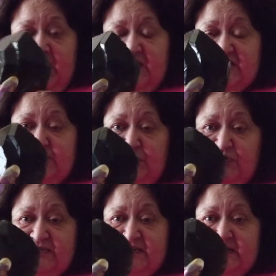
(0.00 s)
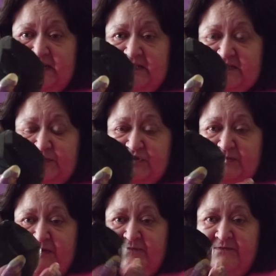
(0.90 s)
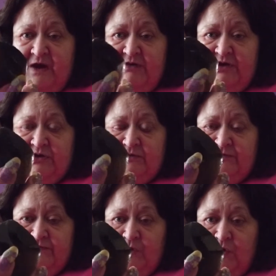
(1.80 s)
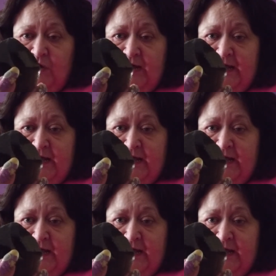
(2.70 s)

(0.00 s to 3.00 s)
Supposedly it's supposed to be very good for,